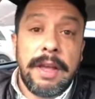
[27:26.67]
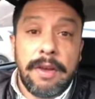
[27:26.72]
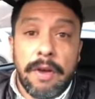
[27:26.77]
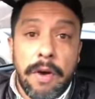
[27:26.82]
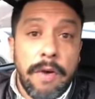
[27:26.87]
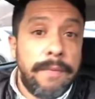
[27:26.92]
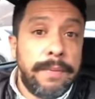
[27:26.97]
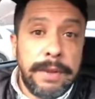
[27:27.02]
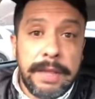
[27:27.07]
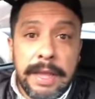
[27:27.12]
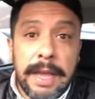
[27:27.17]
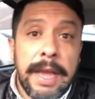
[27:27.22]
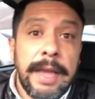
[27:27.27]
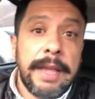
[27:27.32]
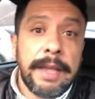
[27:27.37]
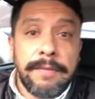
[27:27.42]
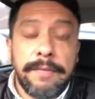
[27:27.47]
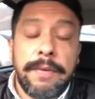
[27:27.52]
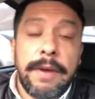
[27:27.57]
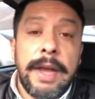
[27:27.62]
Hopefully I
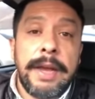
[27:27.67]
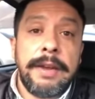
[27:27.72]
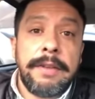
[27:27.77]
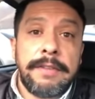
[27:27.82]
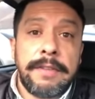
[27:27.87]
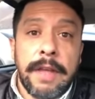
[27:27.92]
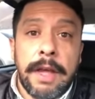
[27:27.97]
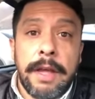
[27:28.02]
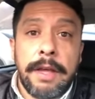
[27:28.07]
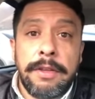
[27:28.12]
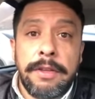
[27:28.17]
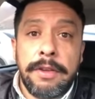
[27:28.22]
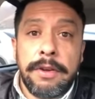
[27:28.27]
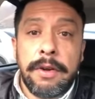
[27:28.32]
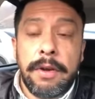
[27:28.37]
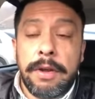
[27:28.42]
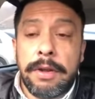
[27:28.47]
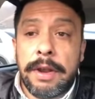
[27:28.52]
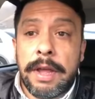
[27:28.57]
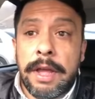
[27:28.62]
can find, you
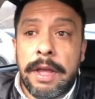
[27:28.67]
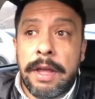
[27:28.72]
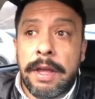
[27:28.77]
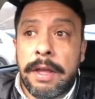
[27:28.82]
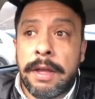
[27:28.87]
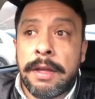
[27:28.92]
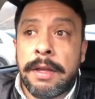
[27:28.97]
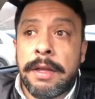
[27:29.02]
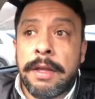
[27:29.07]
know,